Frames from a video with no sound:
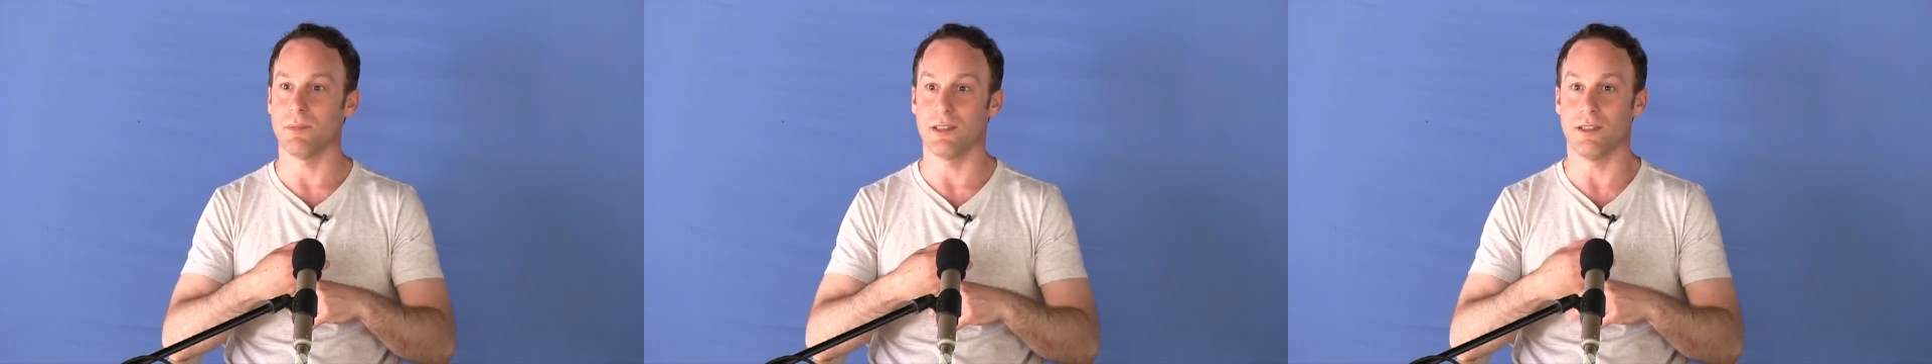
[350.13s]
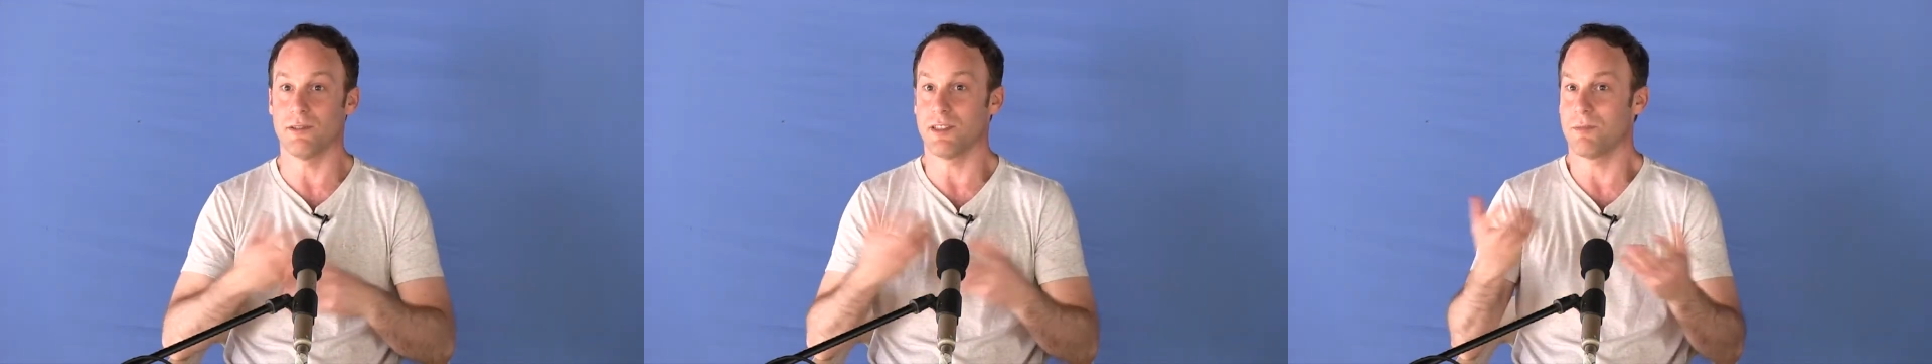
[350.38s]

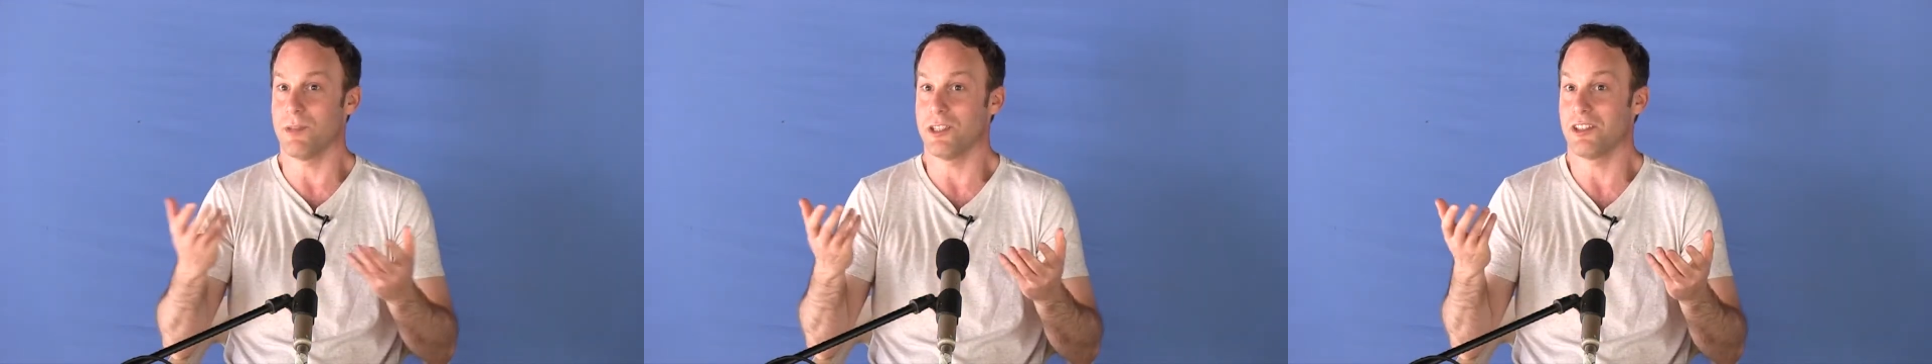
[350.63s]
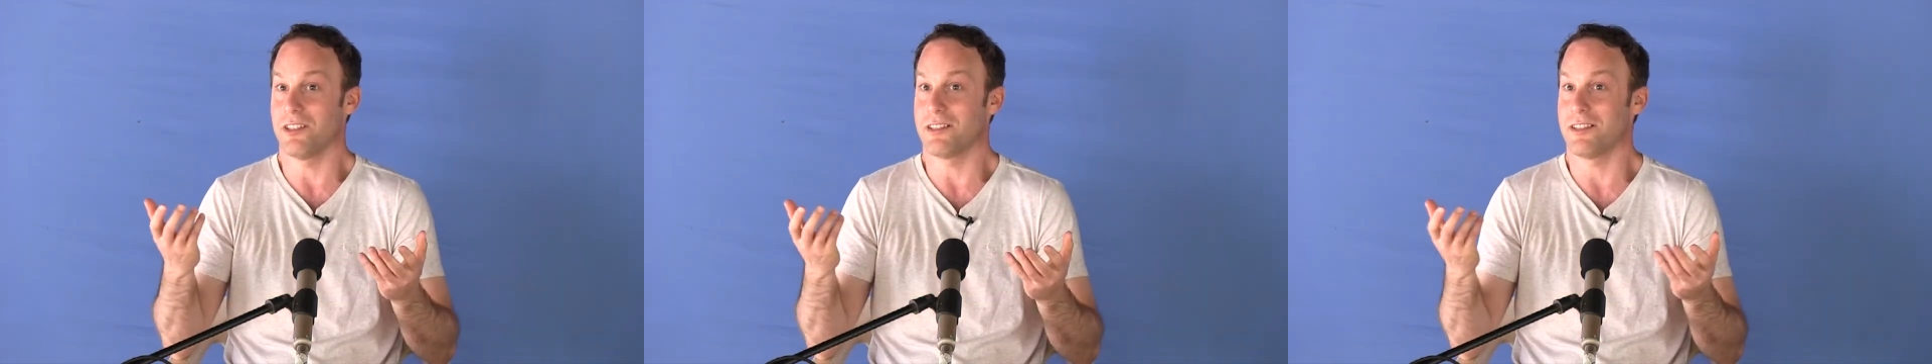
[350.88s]
but those
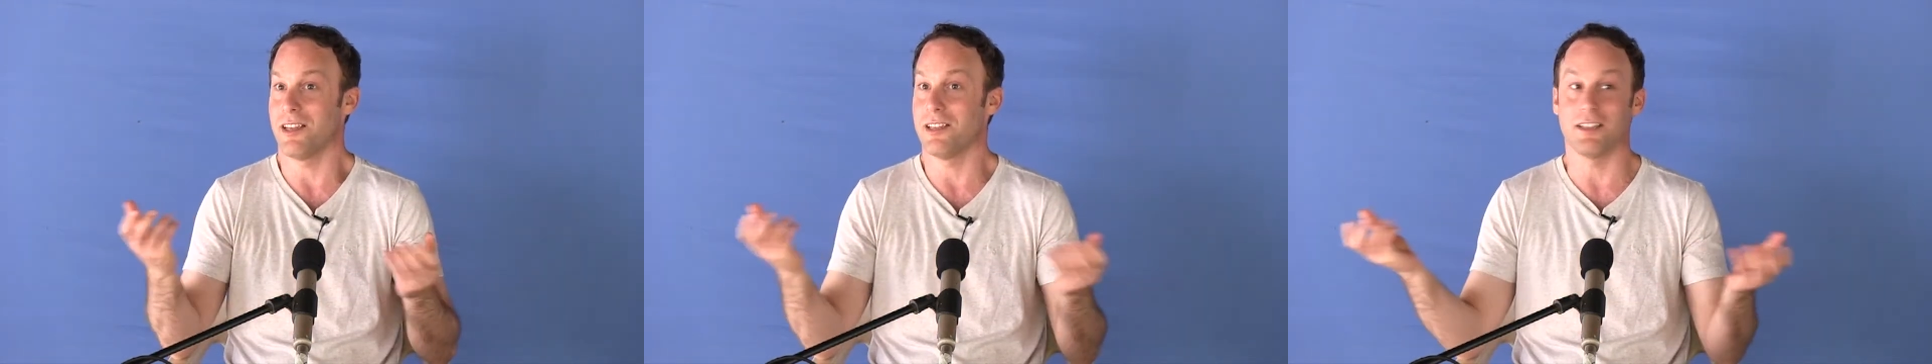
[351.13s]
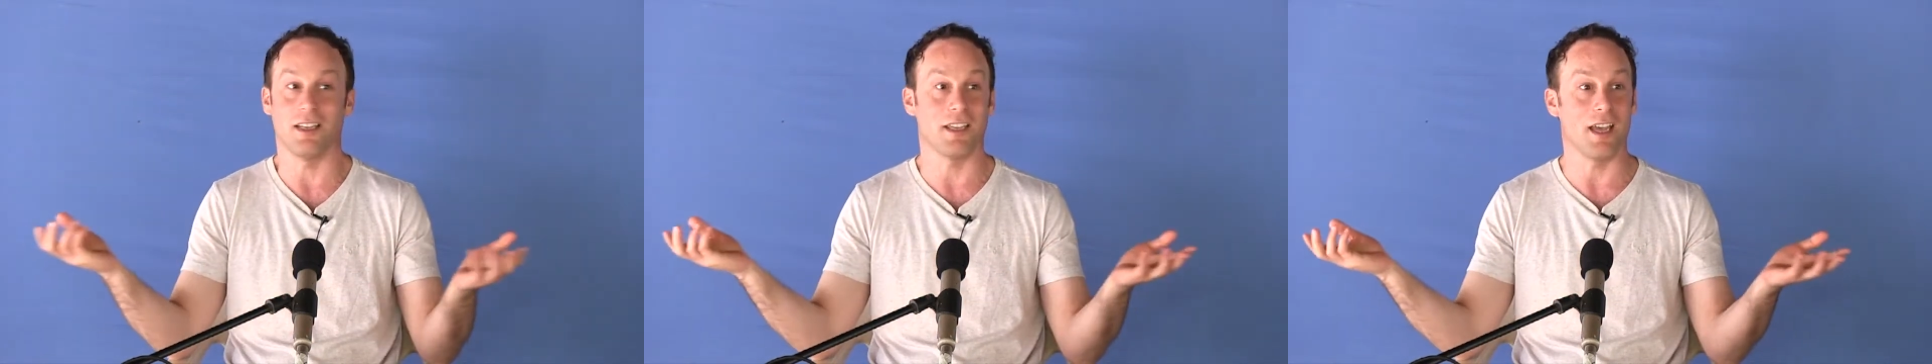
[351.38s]
special
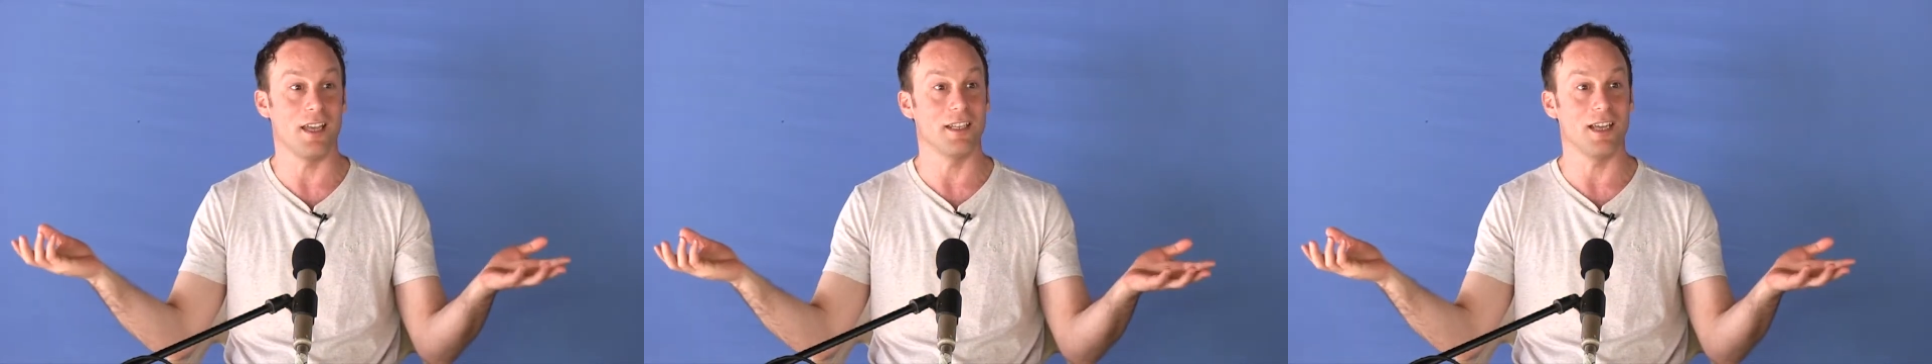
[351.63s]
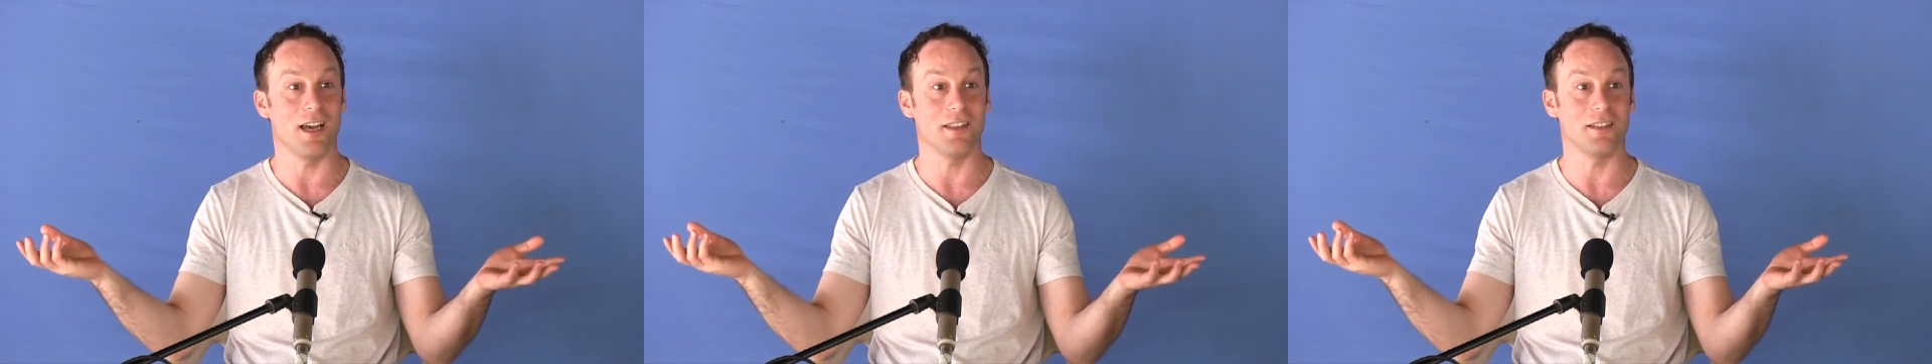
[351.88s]
states, like
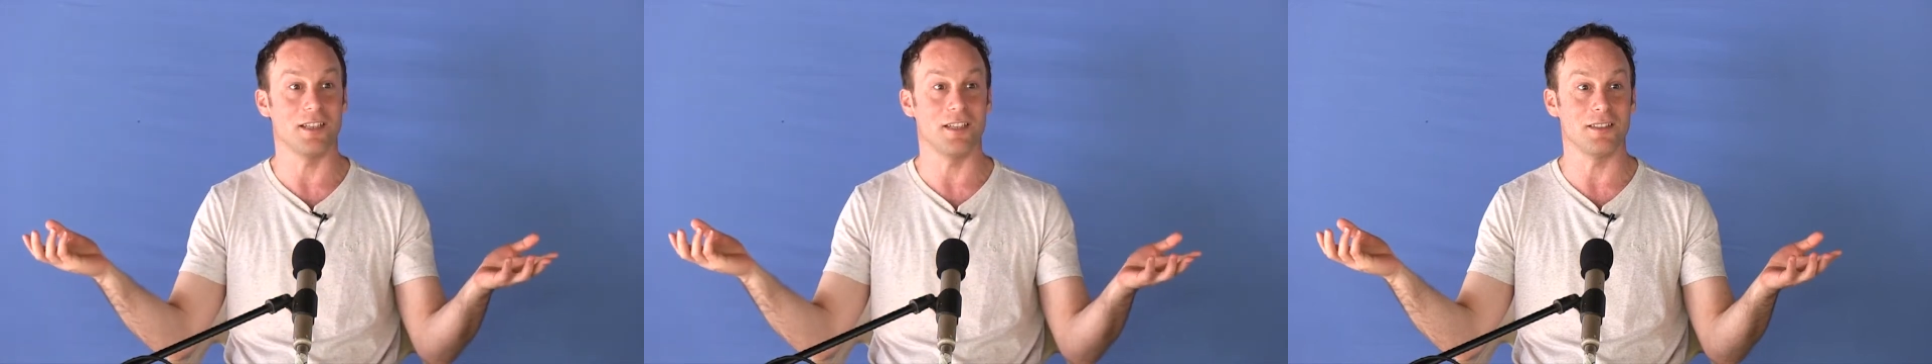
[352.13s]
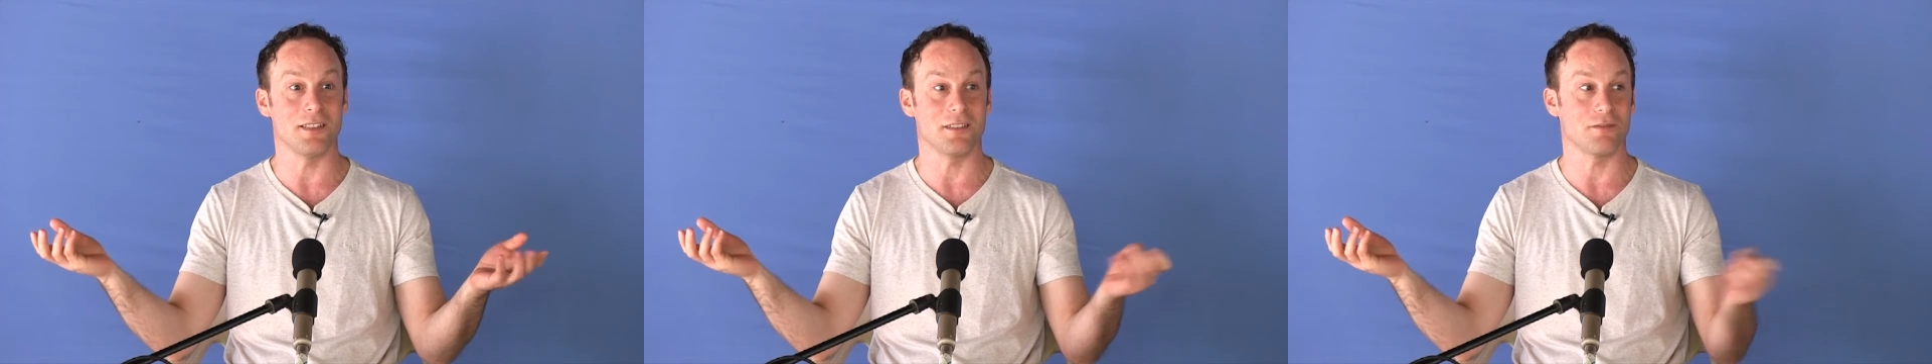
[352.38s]
any other
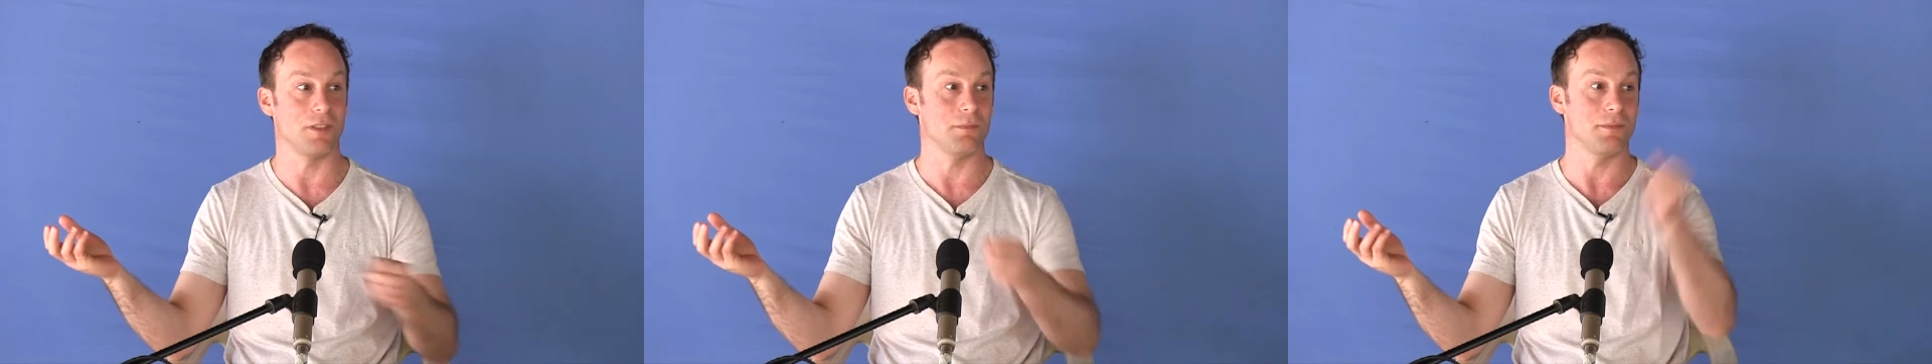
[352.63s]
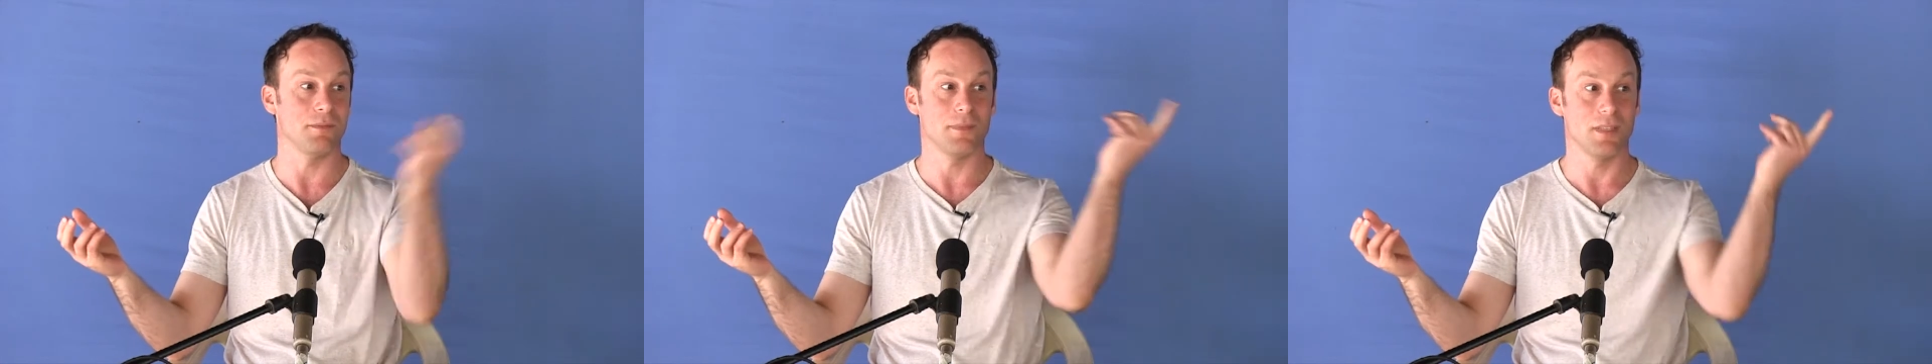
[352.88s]
data stream,